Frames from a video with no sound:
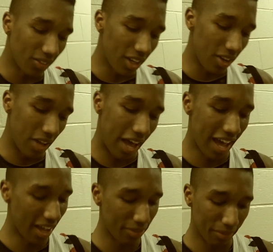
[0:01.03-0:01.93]
Well,
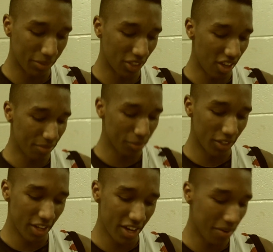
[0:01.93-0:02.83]
from
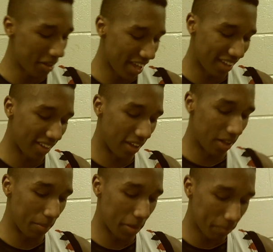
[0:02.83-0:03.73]
sophomore year,
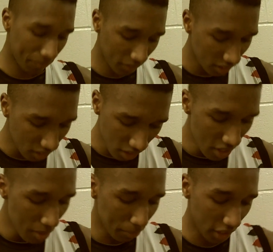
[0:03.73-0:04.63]
um,
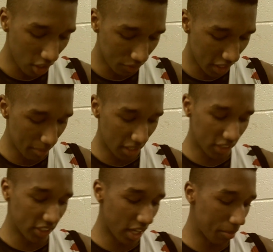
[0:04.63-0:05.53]
playoff game
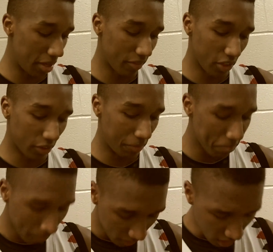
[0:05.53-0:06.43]
against Dedham, even though
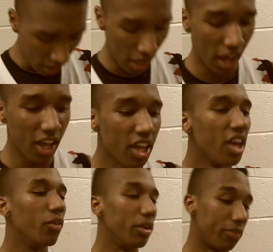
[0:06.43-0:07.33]
we,
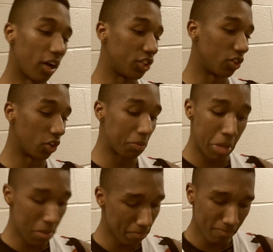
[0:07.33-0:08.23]
we fell
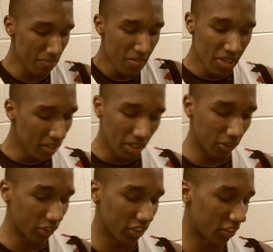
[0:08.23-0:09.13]
short,
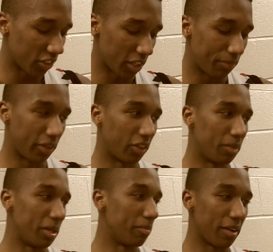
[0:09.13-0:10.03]
it was still a great
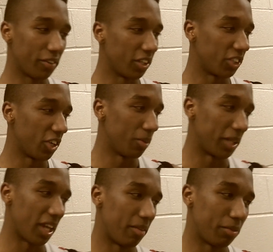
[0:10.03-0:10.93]
feeling to be in my first
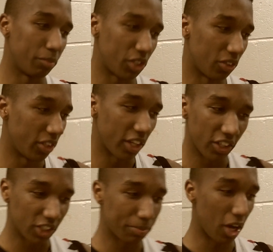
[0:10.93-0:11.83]
tournament game. From junior
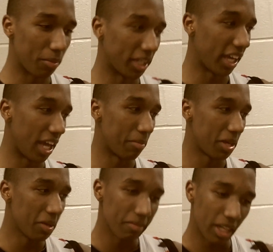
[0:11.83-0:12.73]
year, the Spelman
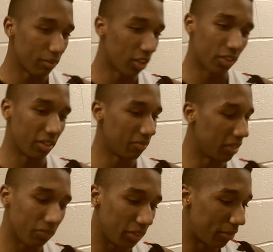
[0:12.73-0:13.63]
game, even though we,
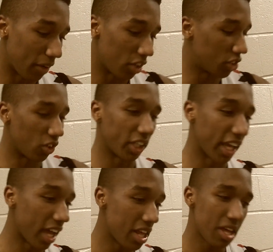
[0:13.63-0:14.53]
we fell
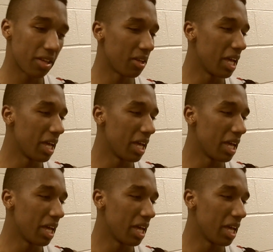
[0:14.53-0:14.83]
short again,